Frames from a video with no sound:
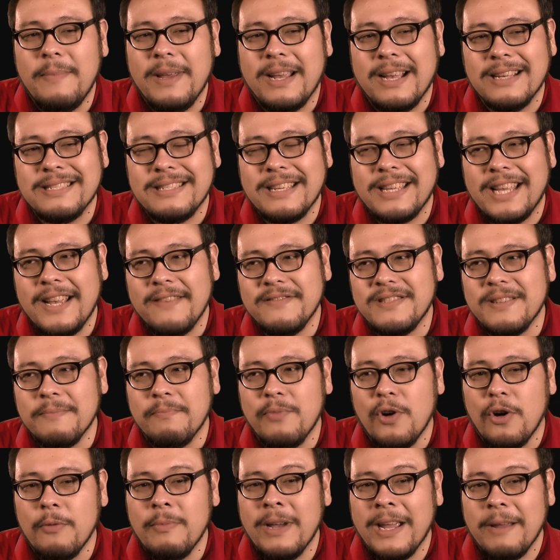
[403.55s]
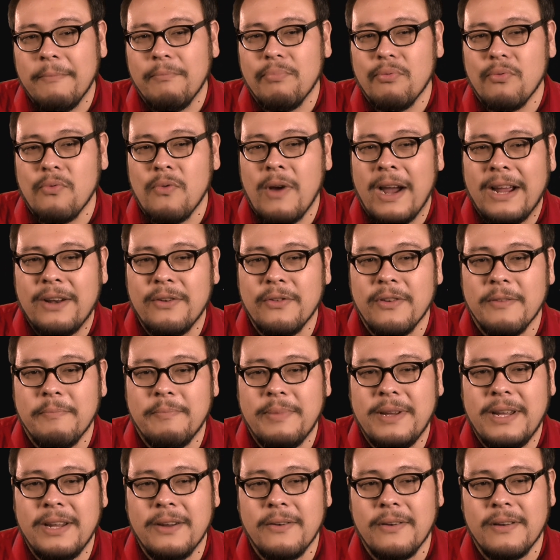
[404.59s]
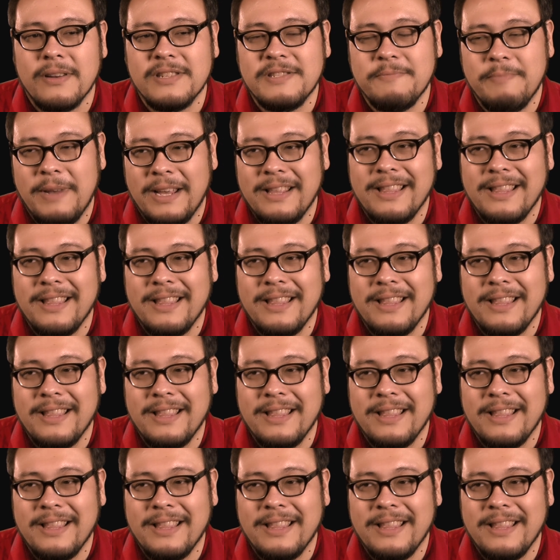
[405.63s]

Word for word: because it gives the bulb a brighter appearance,